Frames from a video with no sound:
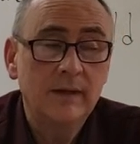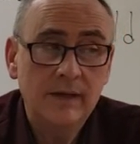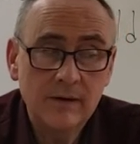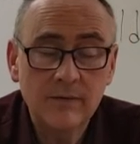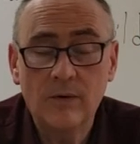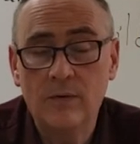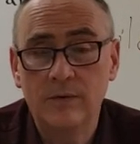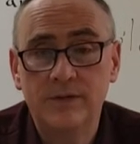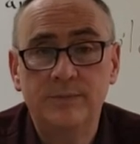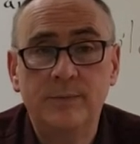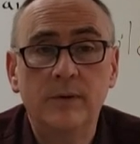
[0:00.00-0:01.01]
hear the
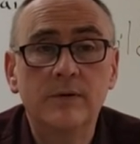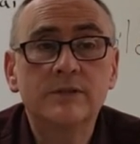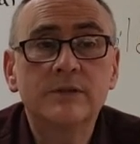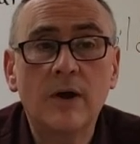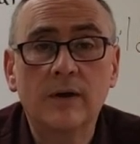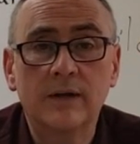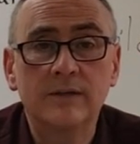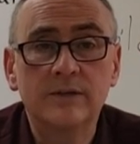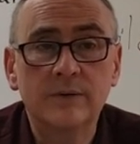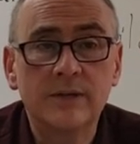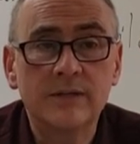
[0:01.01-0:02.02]
Holy Spirit's talking
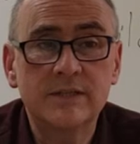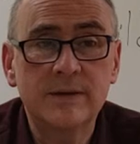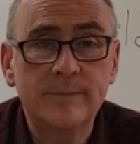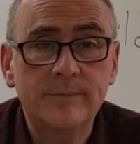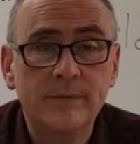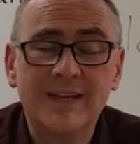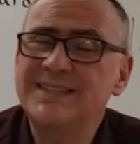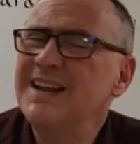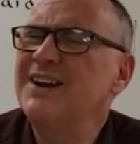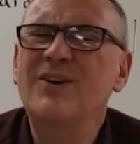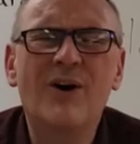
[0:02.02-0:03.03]
to us. It's
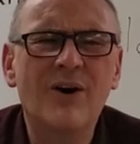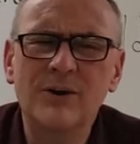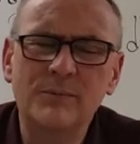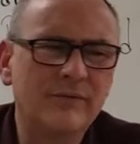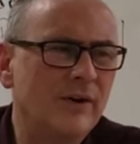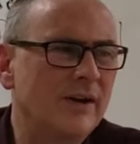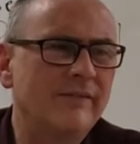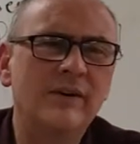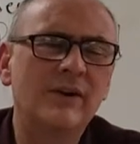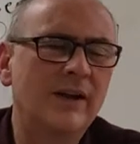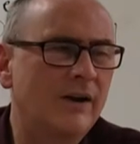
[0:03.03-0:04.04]
not an audible voice. I've
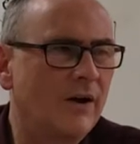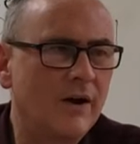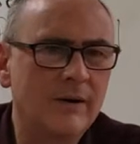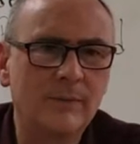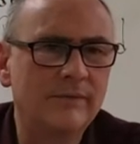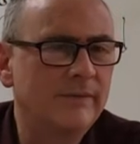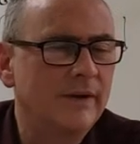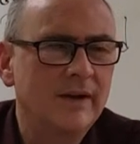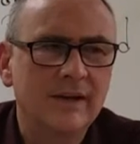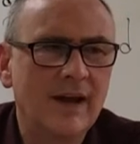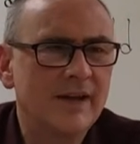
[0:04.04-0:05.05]
never had an audible,
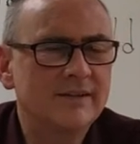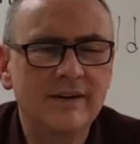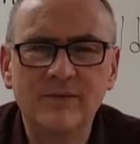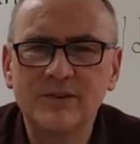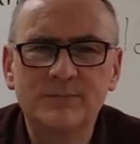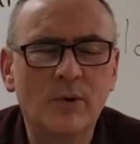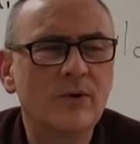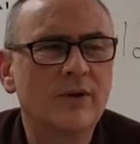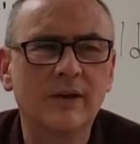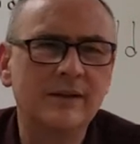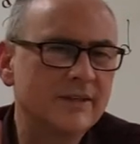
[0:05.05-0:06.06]
God's never
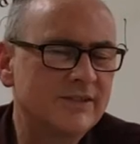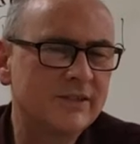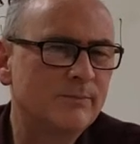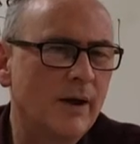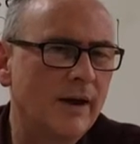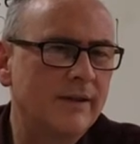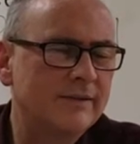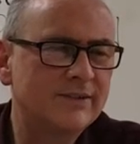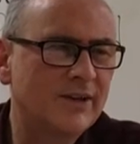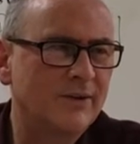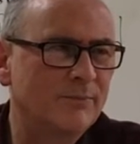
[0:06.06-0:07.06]
spoken, this is my
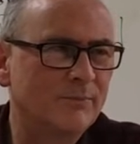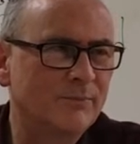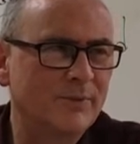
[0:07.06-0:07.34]
son.